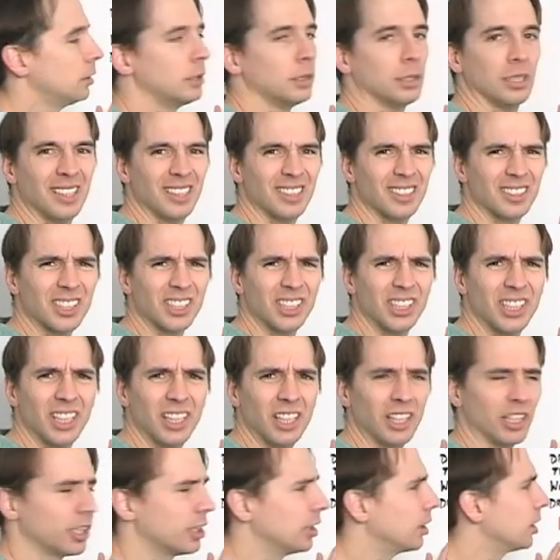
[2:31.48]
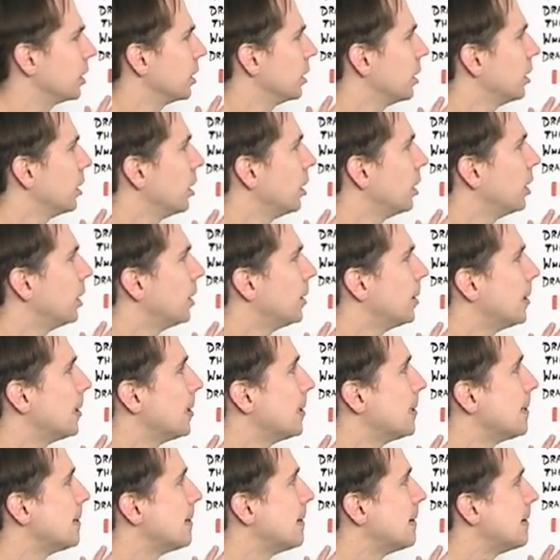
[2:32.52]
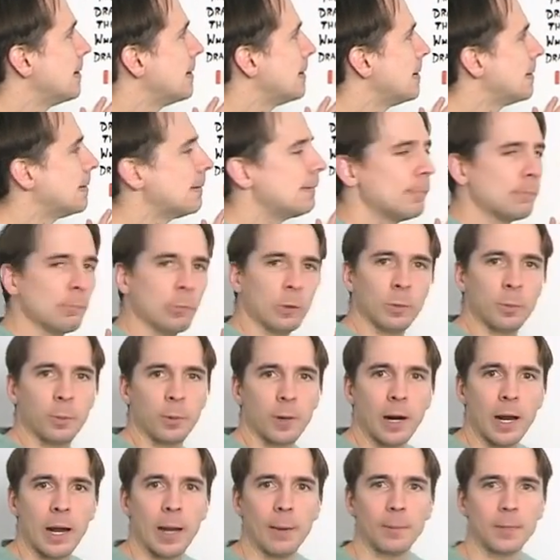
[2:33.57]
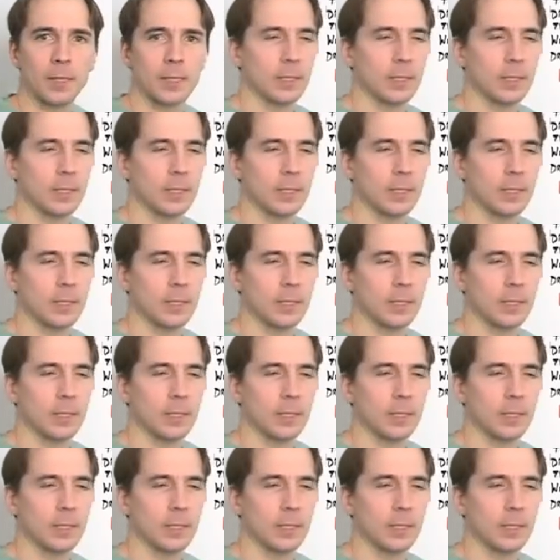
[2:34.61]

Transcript: don't see anything. More props.